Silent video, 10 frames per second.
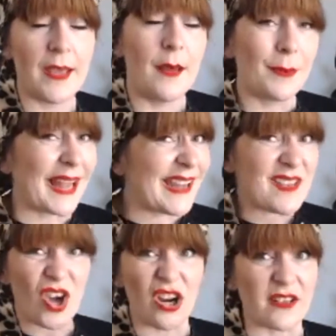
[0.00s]
Plank is
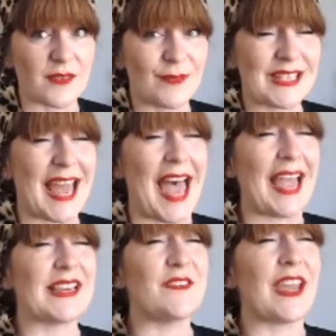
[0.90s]
hard. To
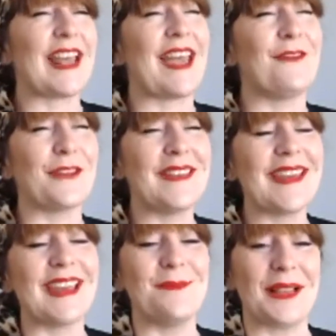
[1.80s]
activate
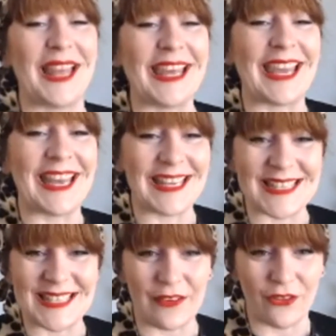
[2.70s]
everything in plank, it is
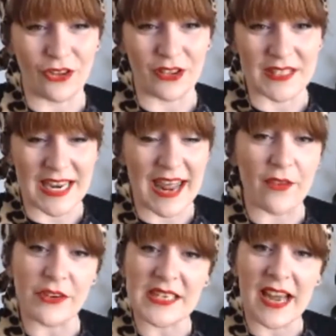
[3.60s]
difficult. And
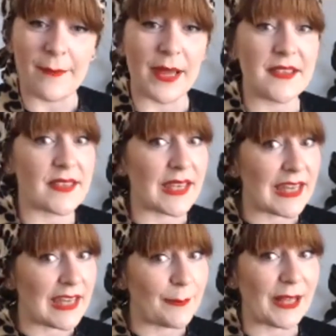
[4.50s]
every time I
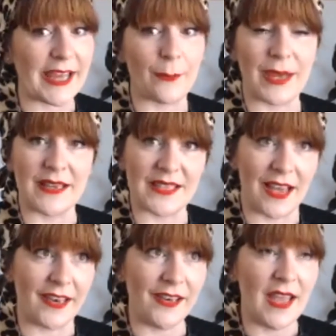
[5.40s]
see plank being
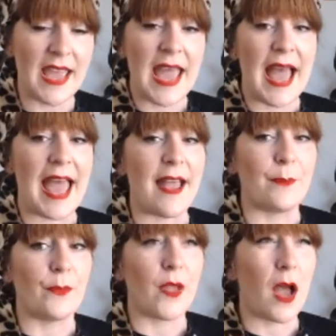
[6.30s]
done,
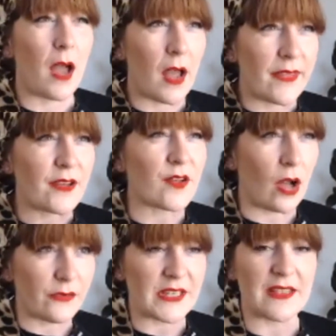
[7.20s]
there's
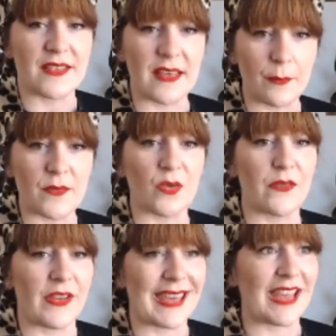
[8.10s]
often some sort
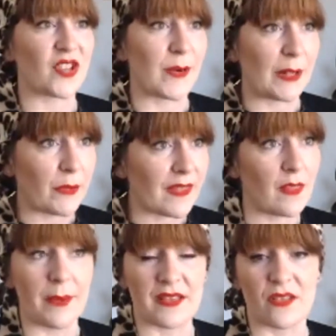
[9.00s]
of engagement within the
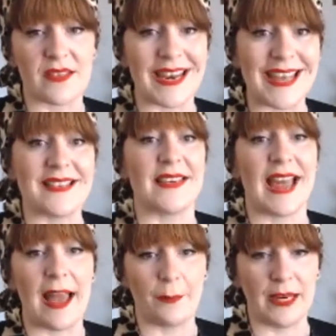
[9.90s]
muscles that isn't
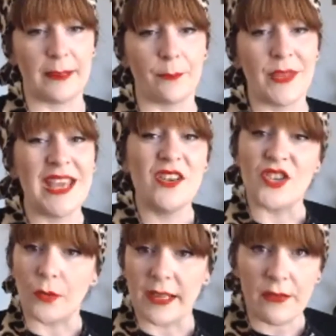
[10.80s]
happening.
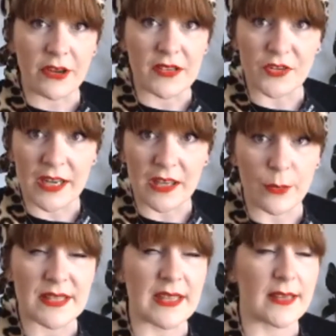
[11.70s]
Don't let it frustrate you.
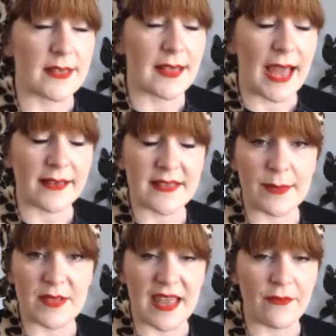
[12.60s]
It's the exact same
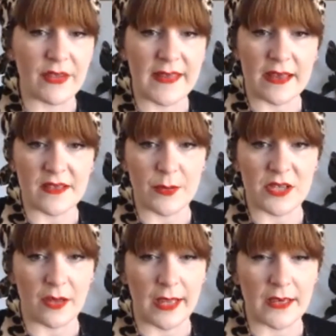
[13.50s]
as everything else I've been
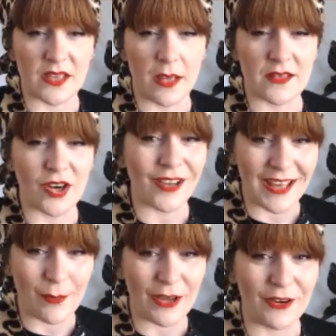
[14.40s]

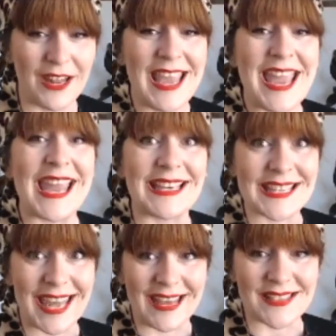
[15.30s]
talking about. It
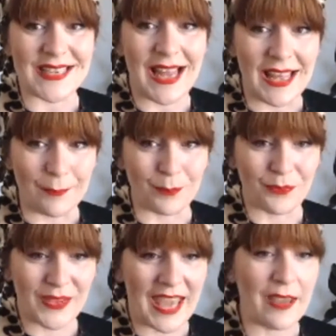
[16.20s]
takes time,
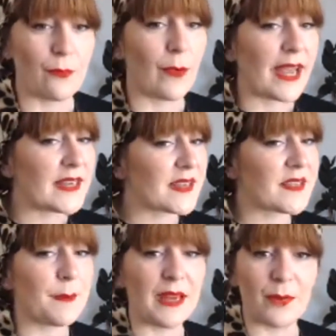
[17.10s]
okay? Right
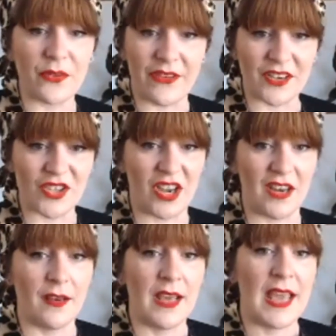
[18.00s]
doesn't mean
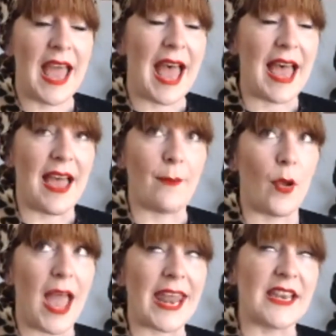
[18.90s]
perfection, and
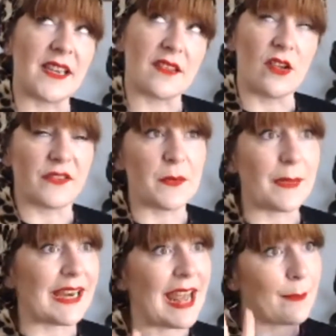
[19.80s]
it doesn't often
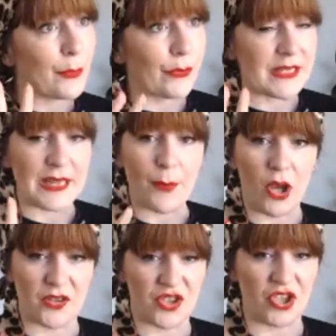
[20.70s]
mean a pretty
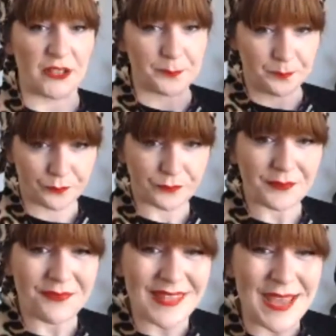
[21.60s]
posture.
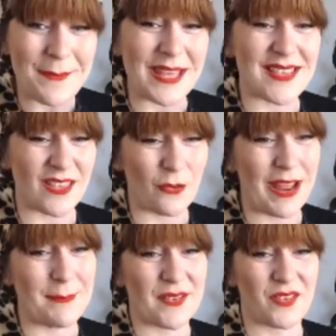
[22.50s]
It means that the
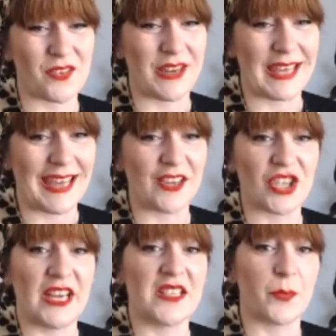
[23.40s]
right muscles are
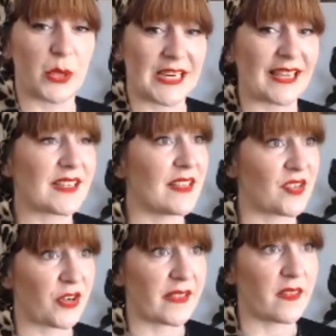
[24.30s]
engaging to protect and
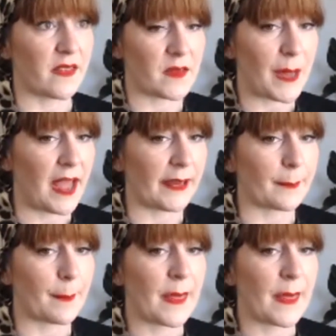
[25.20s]
strengthen the spine.